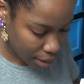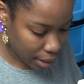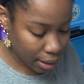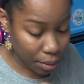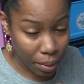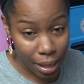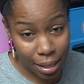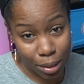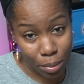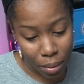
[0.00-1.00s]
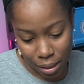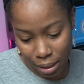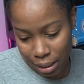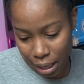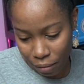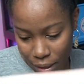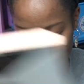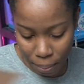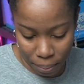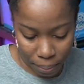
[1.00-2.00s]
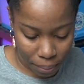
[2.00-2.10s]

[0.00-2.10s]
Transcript: Let's see what these 2 boxes have in them.